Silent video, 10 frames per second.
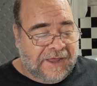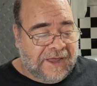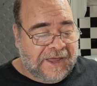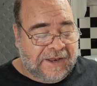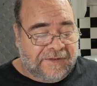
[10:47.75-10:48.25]

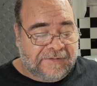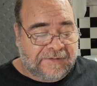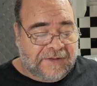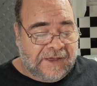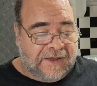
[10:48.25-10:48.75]
And
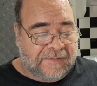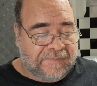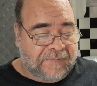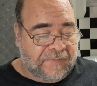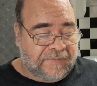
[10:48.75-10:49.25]

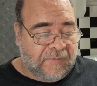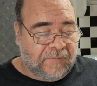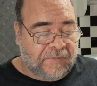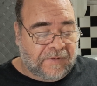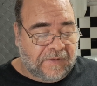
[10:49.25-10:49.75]

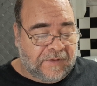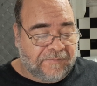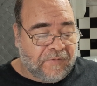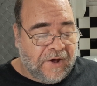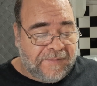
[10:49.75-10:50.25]
so the
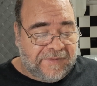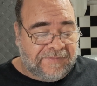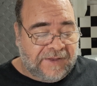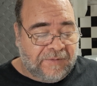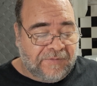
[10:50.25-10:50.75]
vitamin
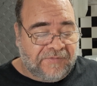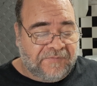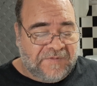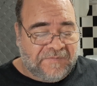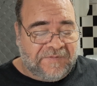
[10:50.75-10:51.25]
D was
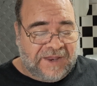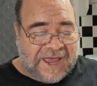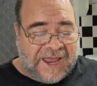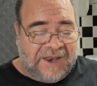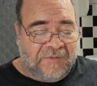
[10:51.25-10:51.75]

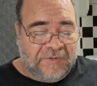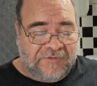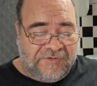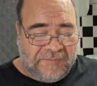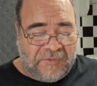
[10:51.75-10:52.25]
58,
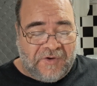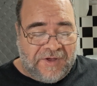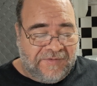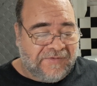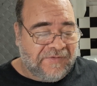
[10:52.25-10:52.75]
which
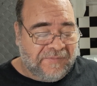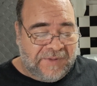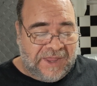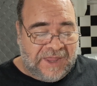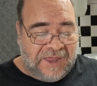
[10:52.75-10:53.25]
surprises
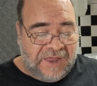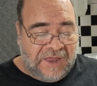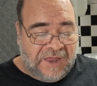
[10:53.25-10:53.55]
me.